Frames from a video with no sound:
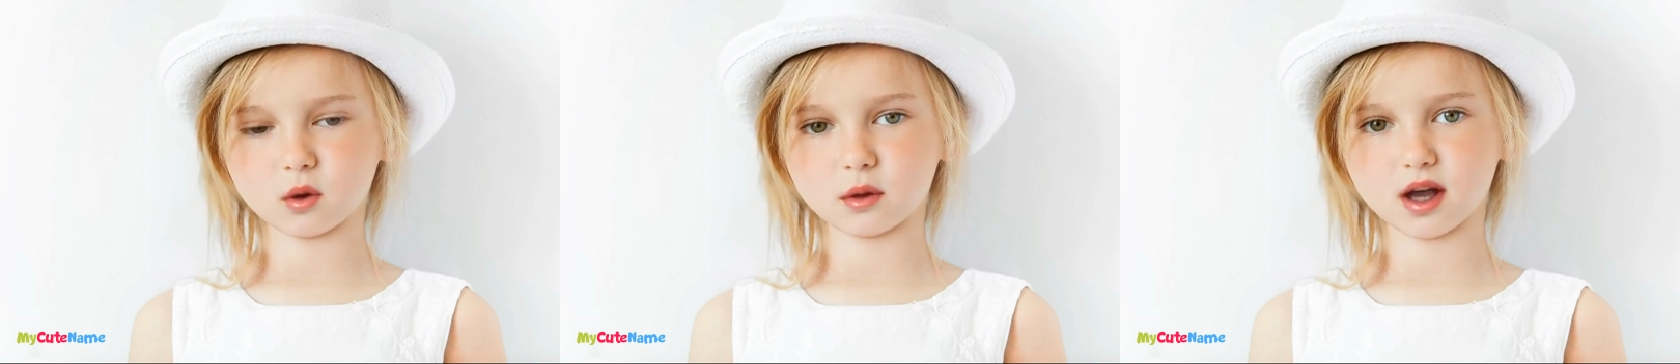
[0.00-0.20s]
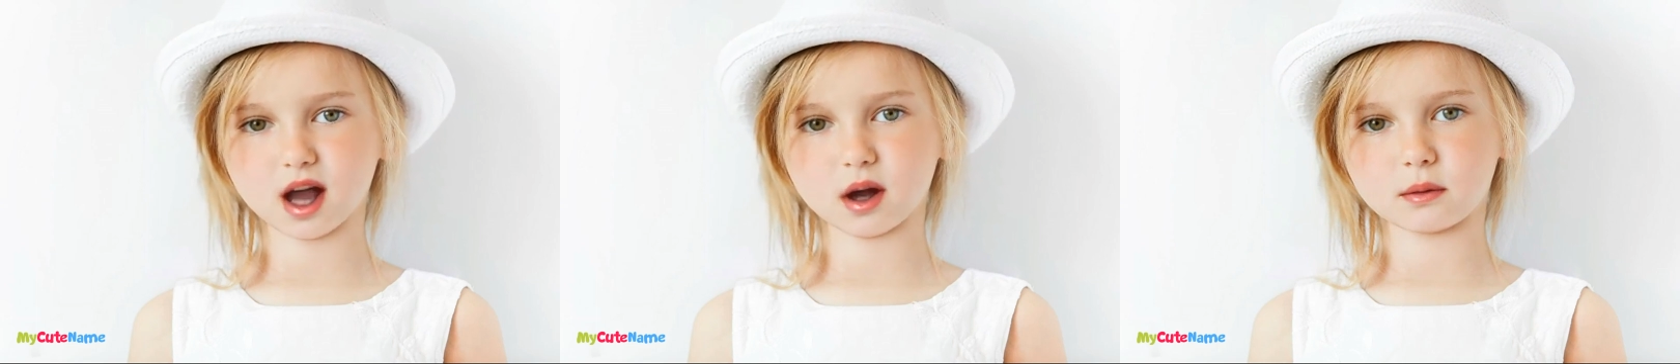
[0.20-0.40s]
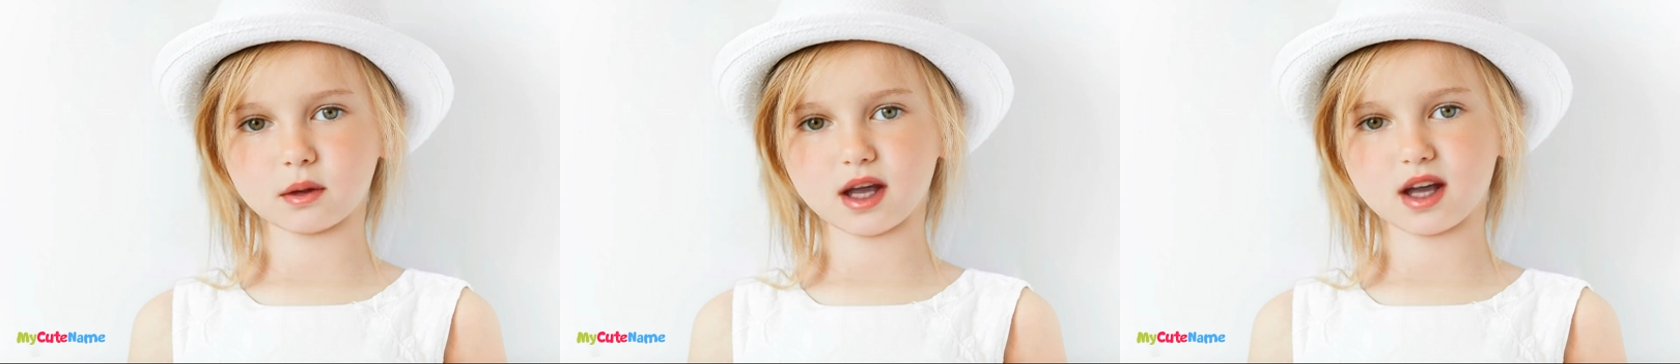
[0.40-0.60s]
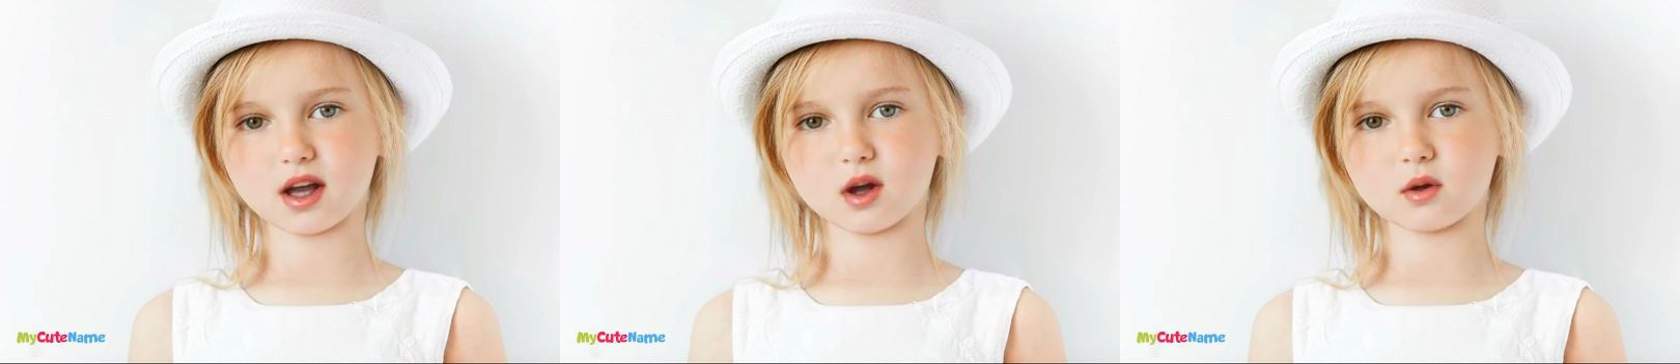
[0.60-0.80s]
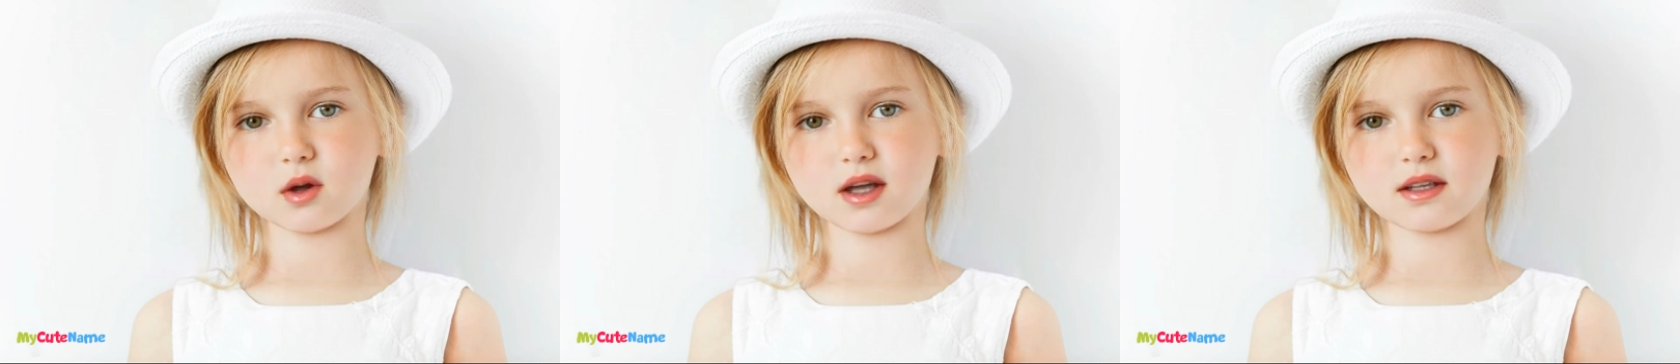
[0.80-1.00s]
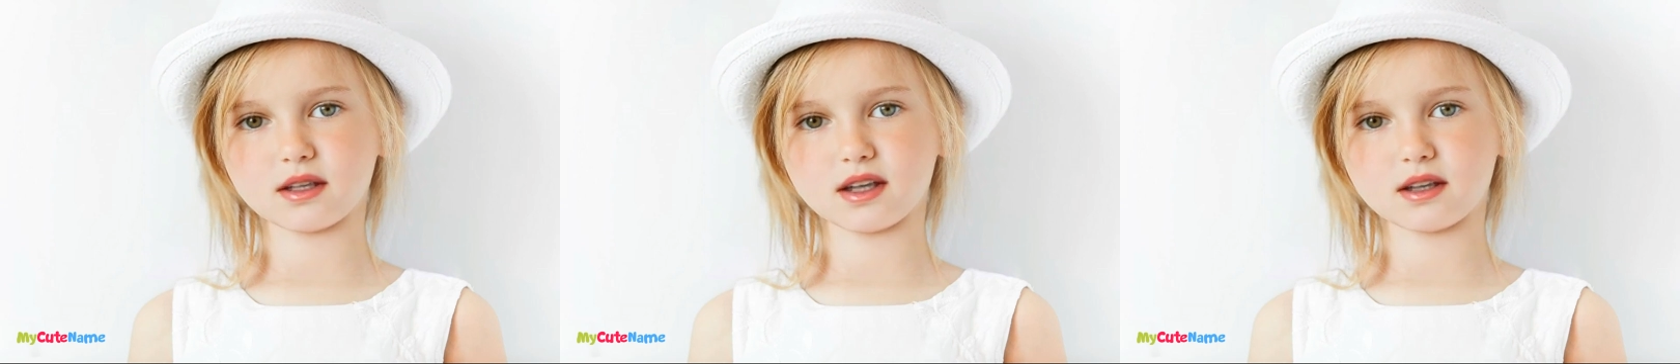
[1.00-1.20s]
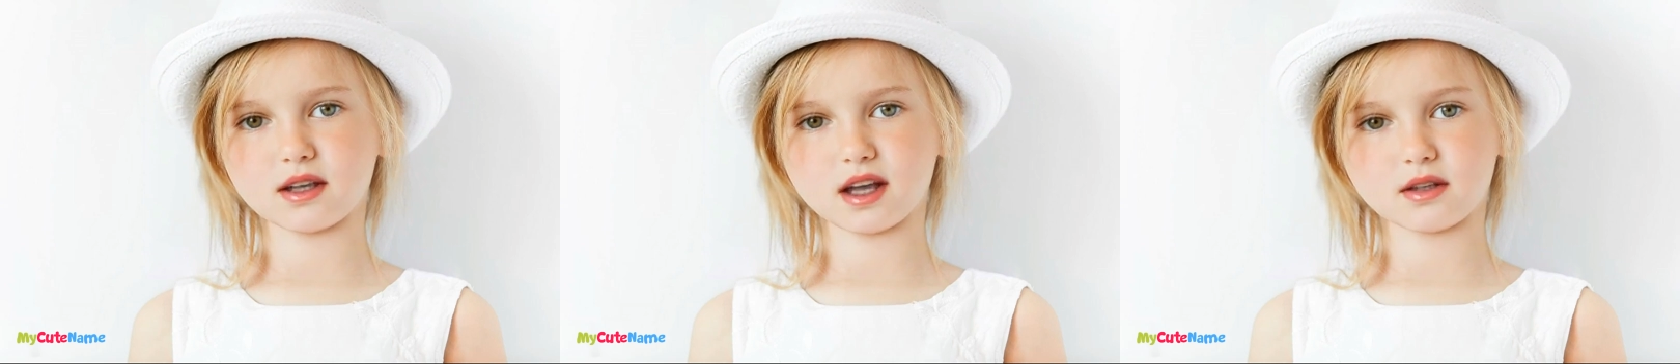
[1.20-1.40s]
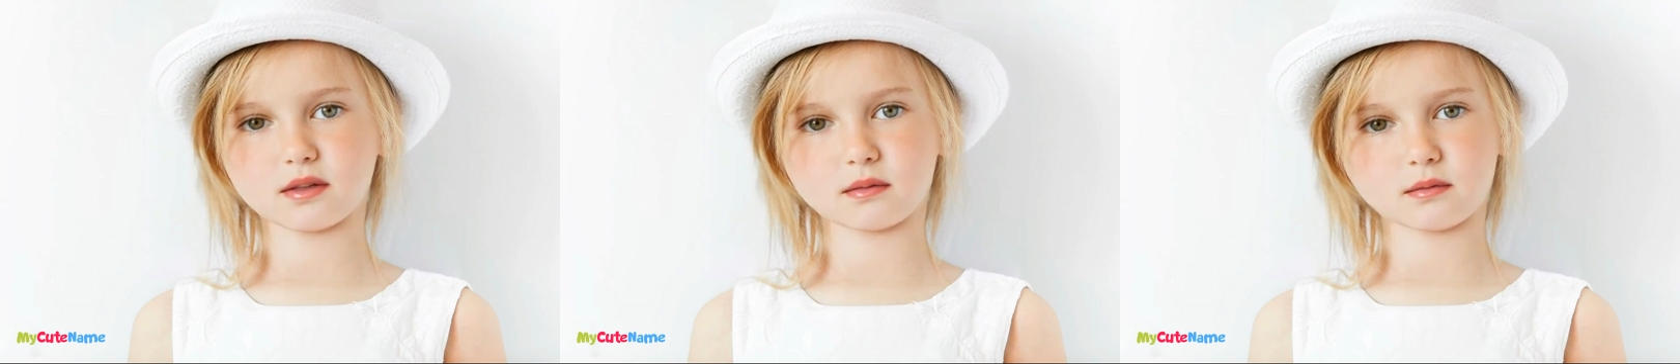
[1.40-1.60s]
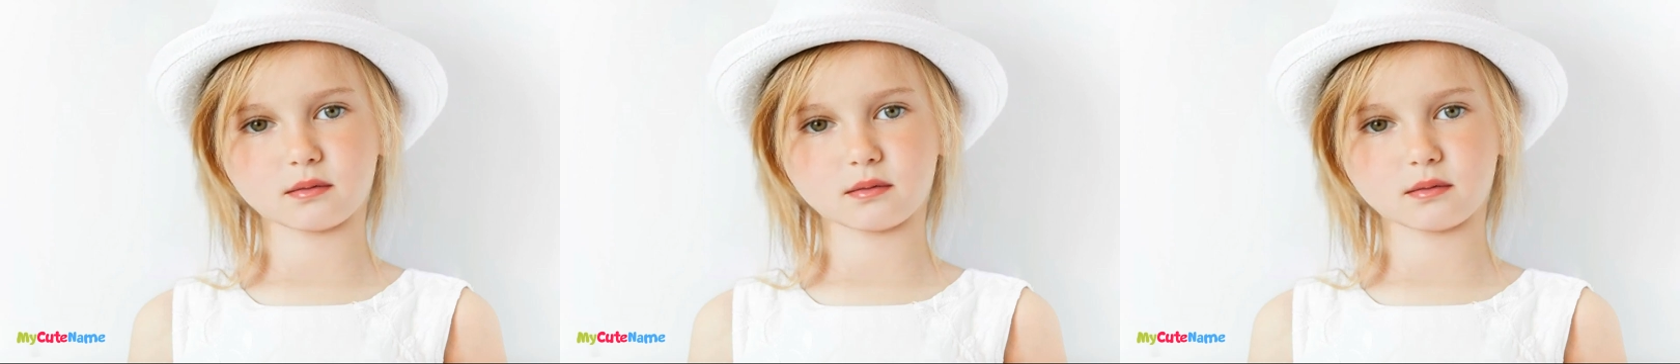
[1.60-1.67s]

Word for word: were becoming increasingly.